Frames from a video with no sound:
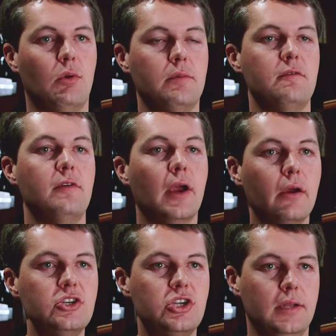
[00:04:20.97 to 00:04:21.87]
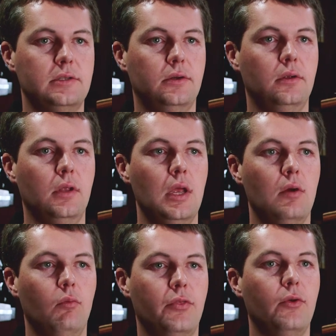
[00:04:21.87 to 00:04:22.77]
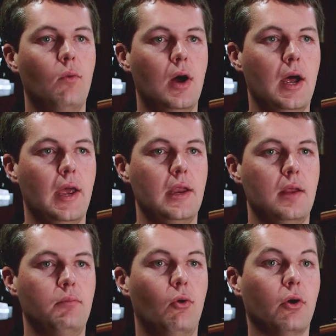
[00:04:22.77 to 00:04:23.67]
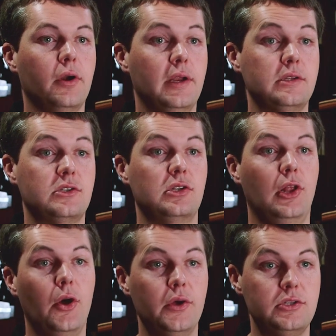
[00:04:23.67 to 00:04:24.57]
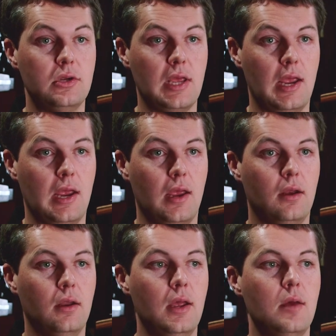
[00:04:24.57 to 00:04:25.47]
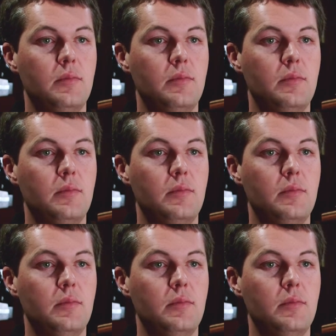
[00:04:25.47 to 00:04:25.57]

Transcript: You want to be very gentle with the wine and pour it in as slow as you can,